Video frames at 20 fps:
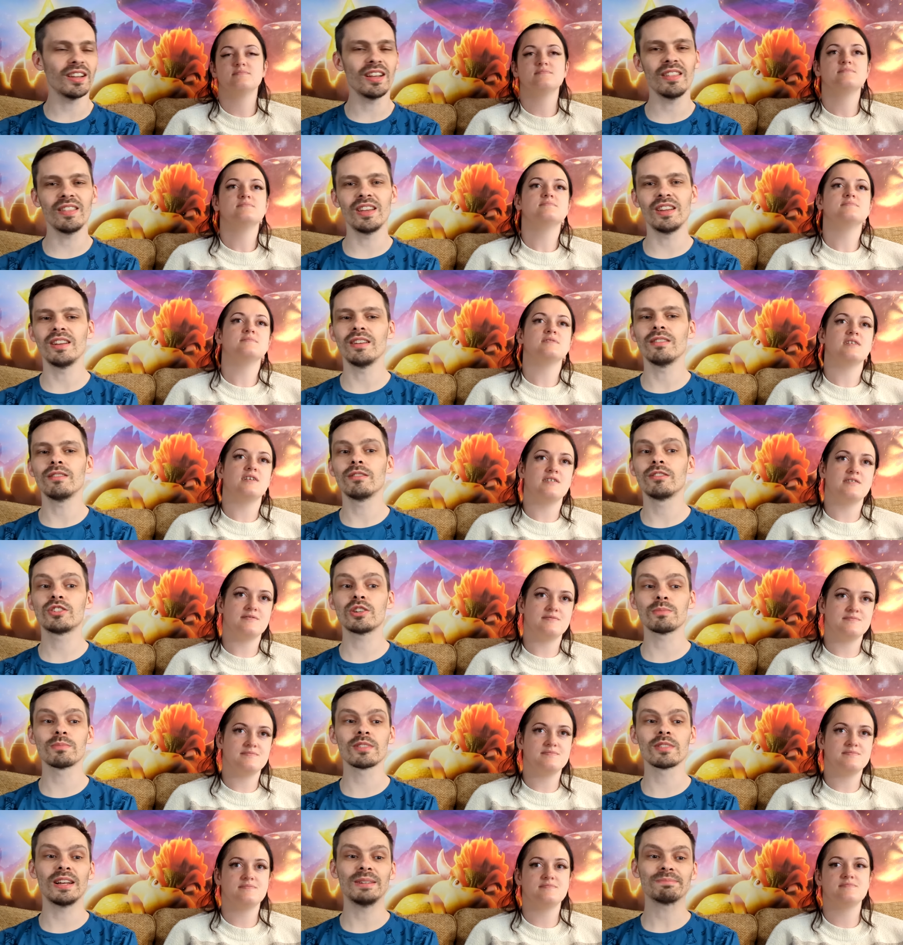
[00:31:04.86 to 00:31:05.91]
Speaker 1: and then Jim's
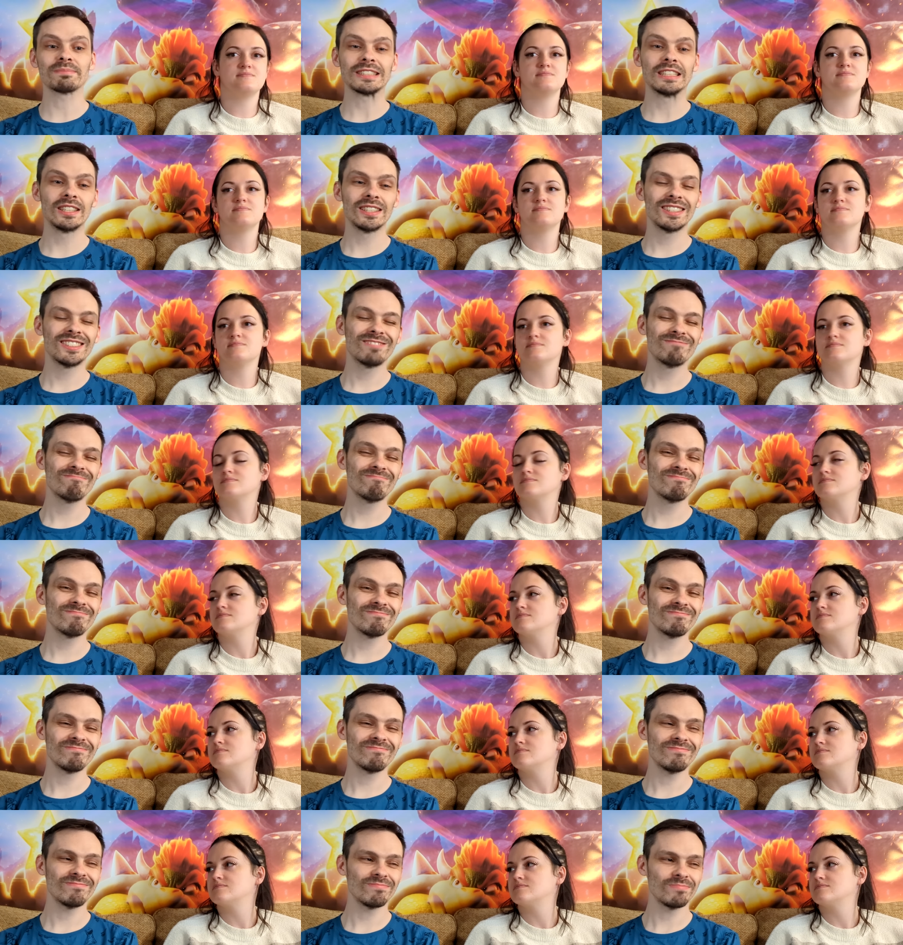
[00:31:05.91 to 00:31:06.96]
like,
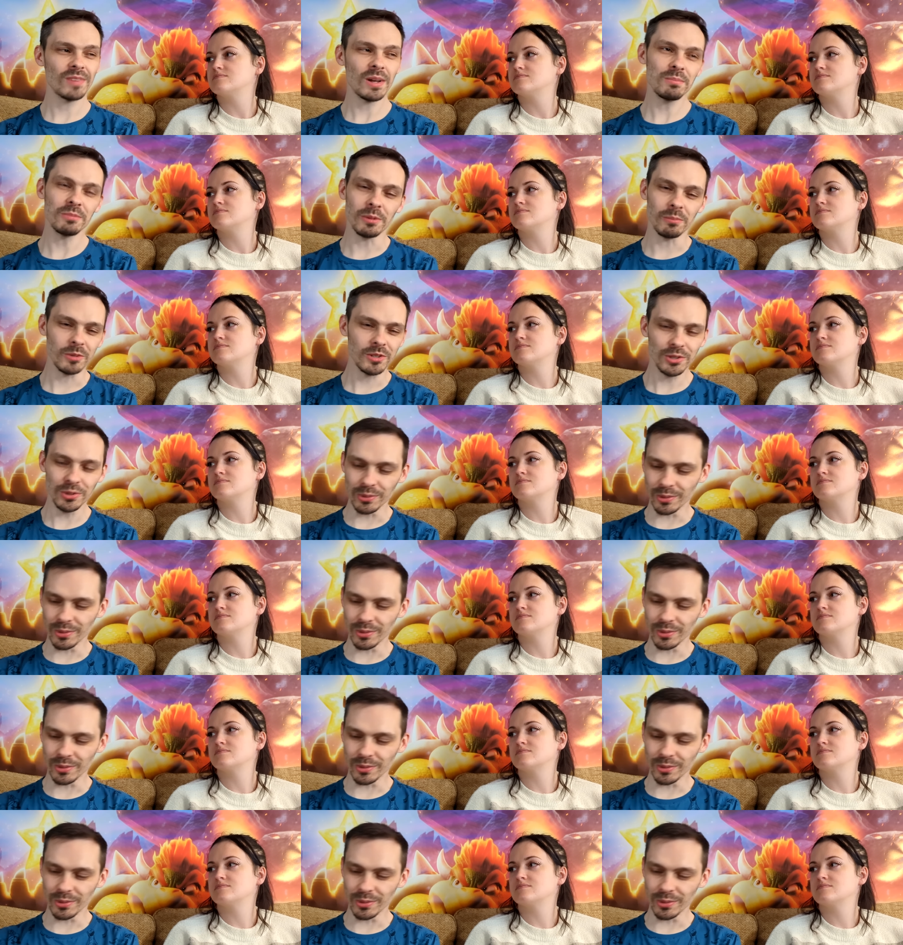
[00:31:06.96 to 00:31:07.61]
"I'm number two.